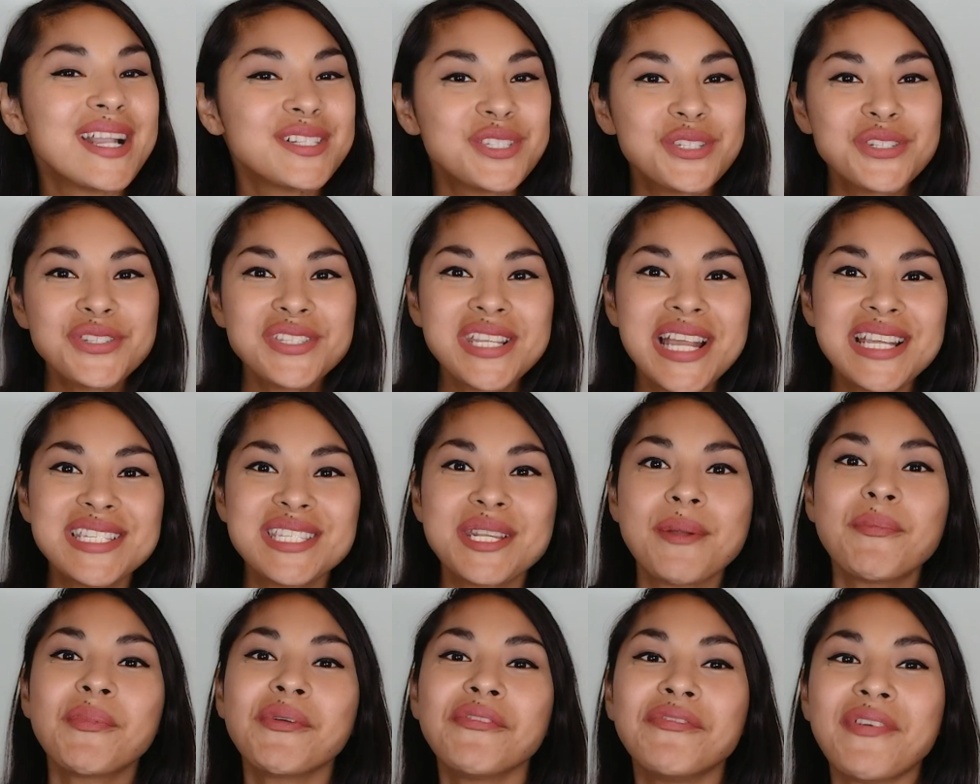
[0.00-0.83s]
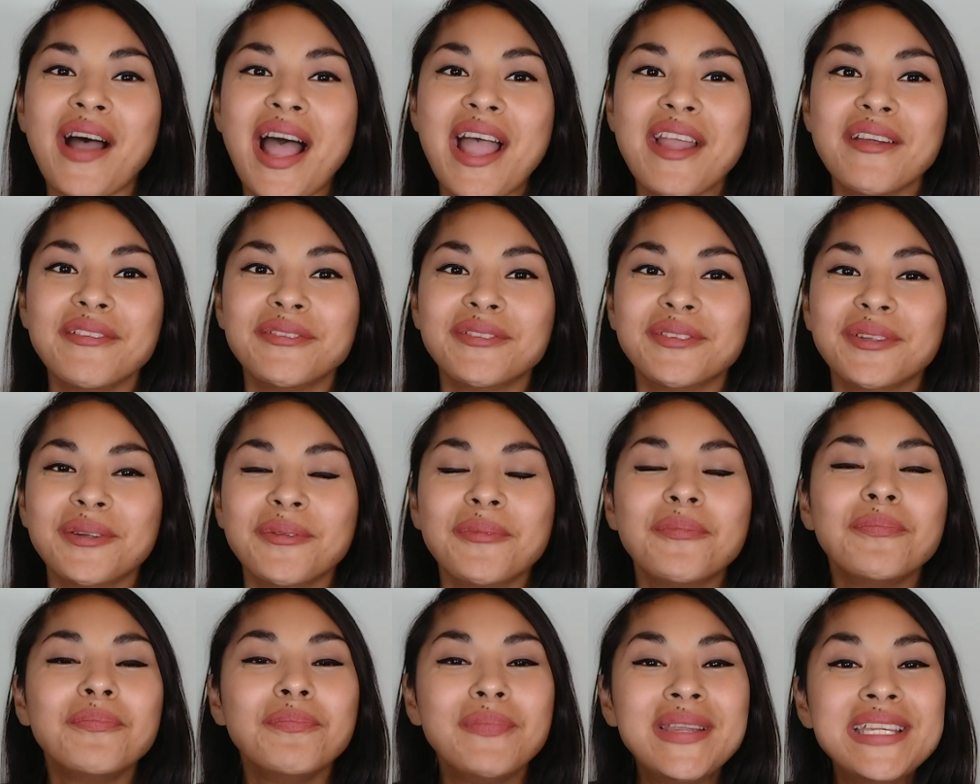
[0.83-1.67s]
Exercise number 5,
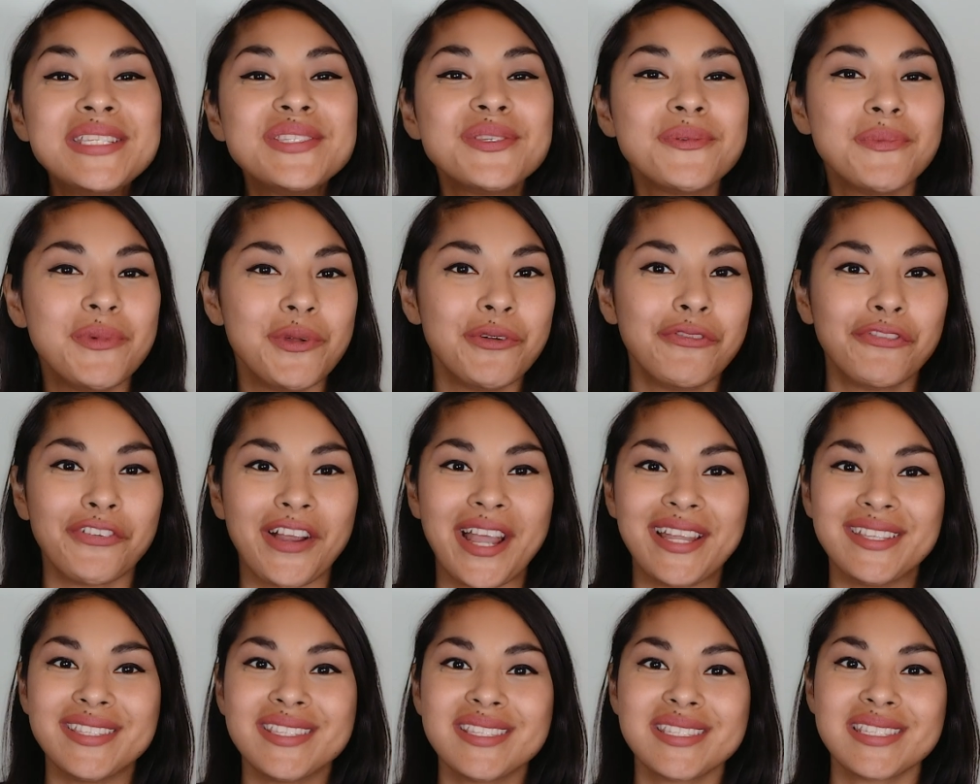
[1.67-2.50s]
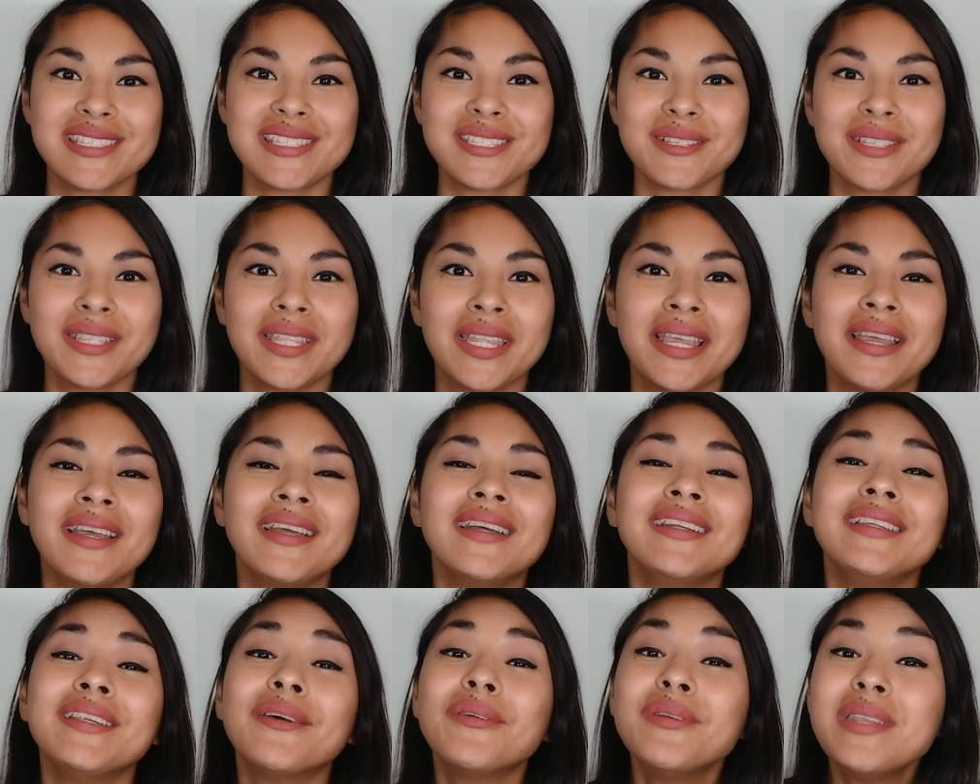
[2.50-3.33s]
meet some new friends.
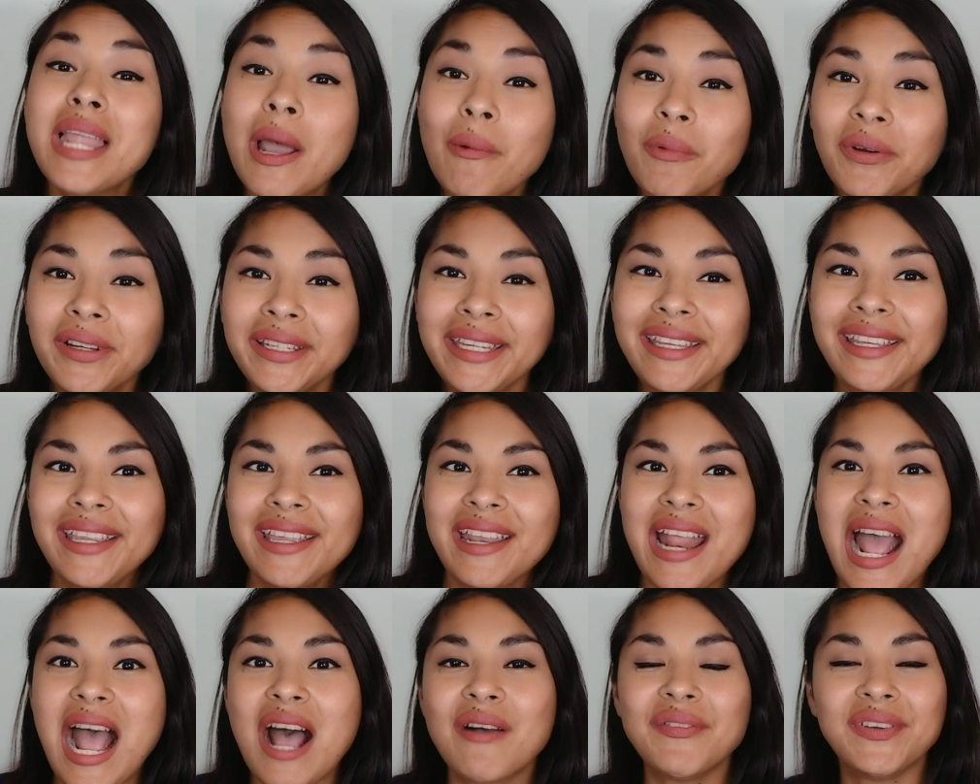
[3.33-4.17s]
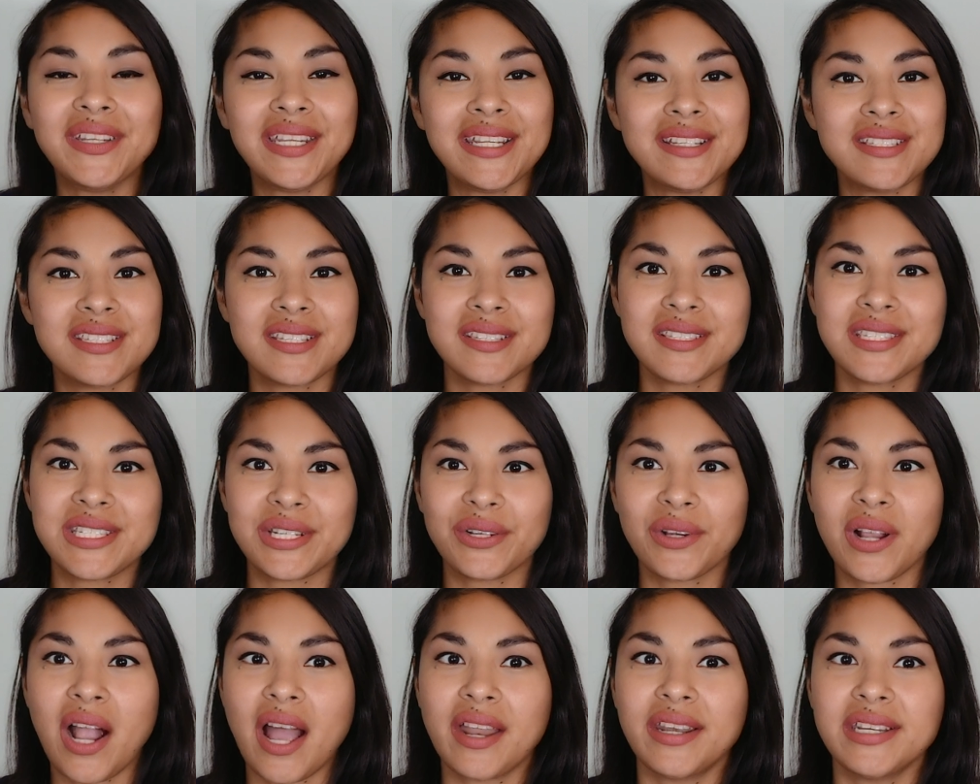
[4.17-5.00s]
Now, networking can have an
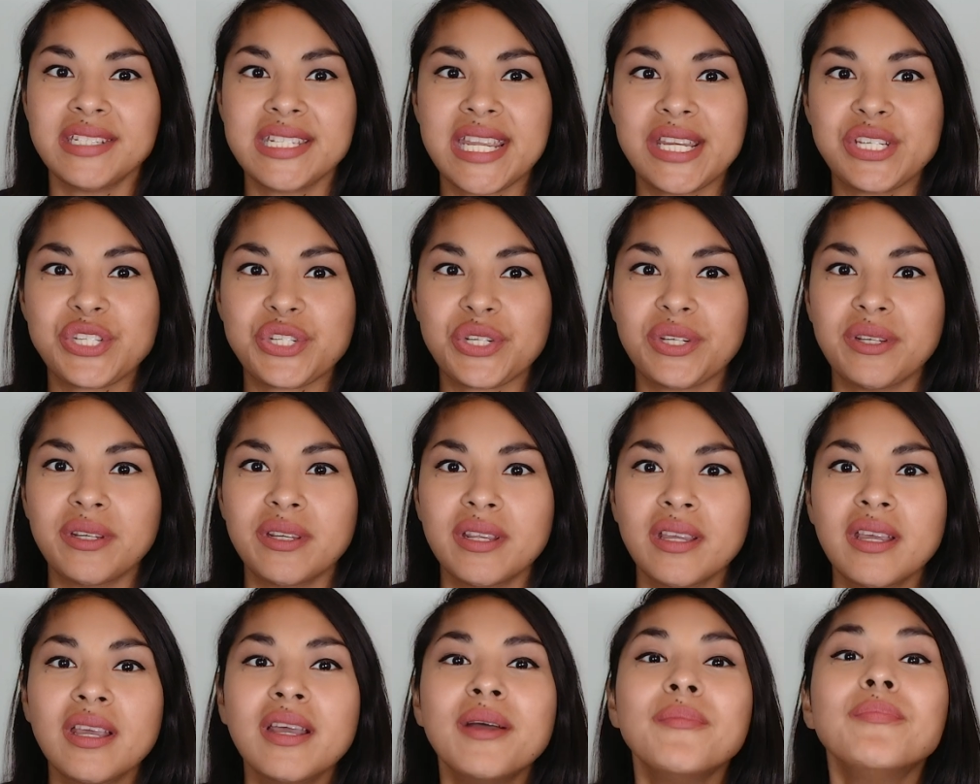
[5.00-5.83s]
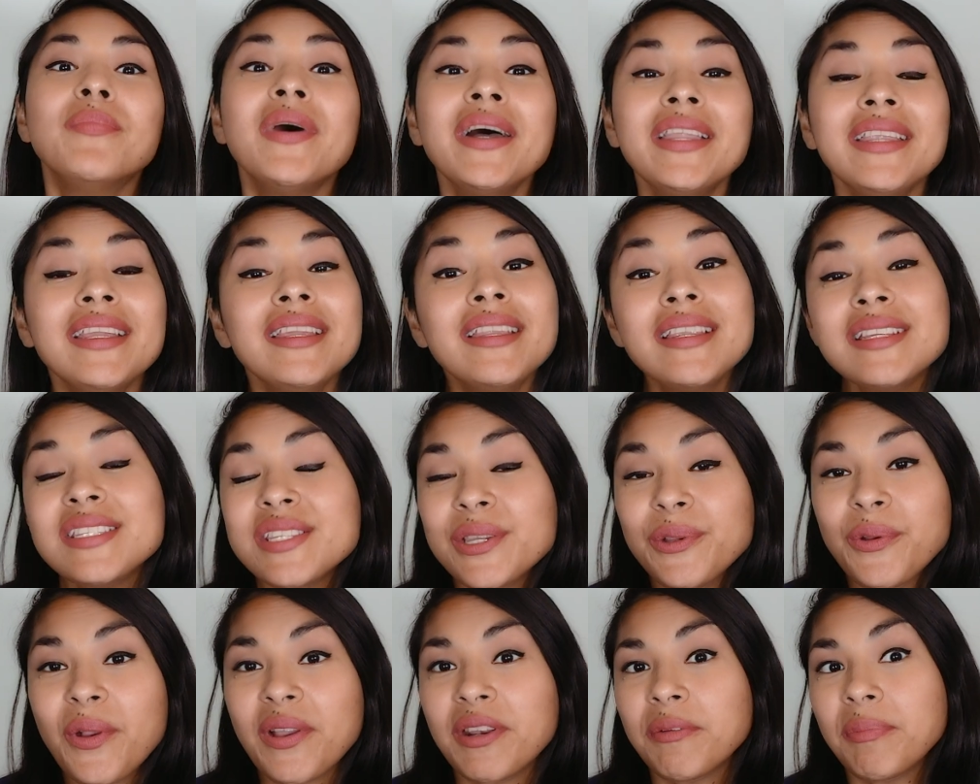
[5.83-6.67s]
insincere connotation, but it is
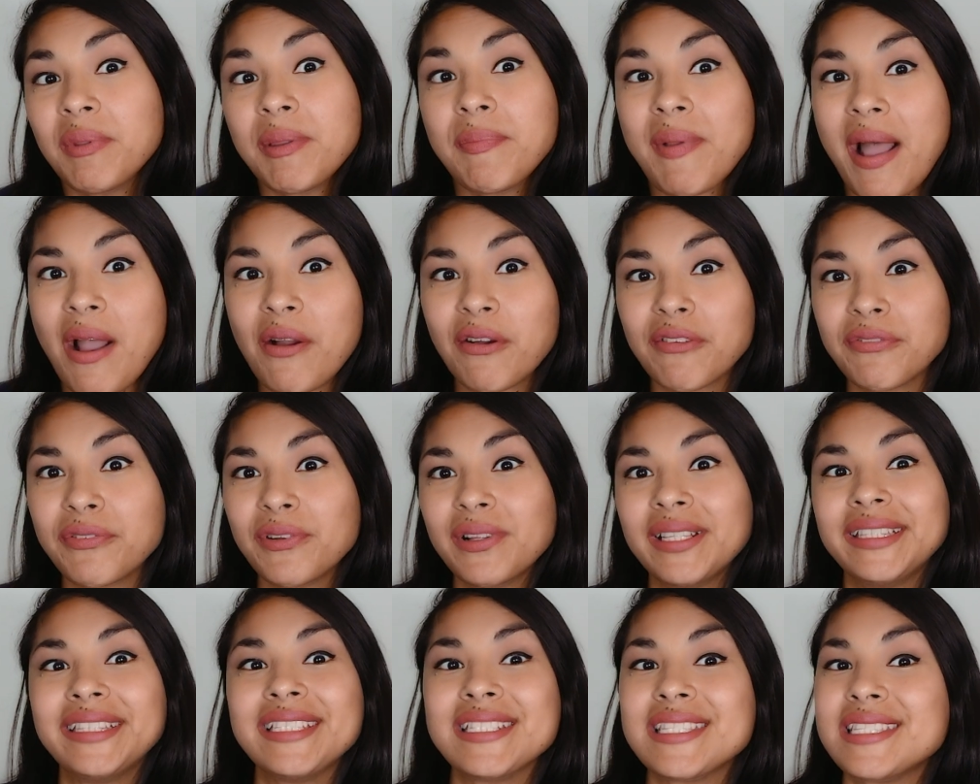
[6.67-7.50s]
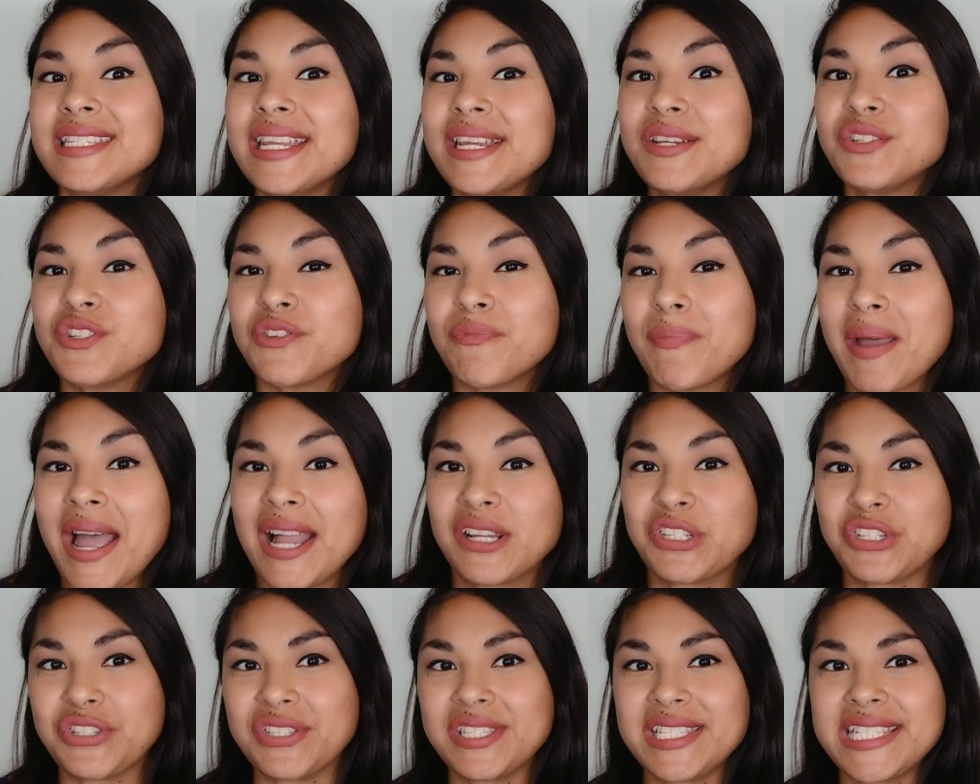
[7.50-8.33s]
incredibly powerful at this stage of
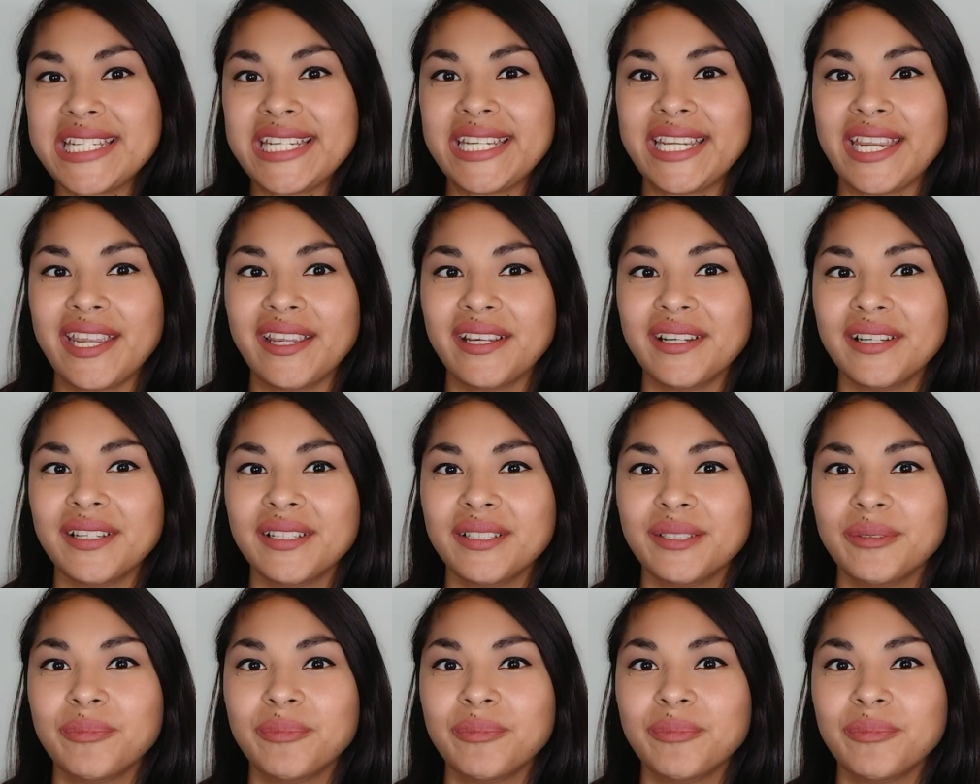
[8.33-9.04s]
passion seeking.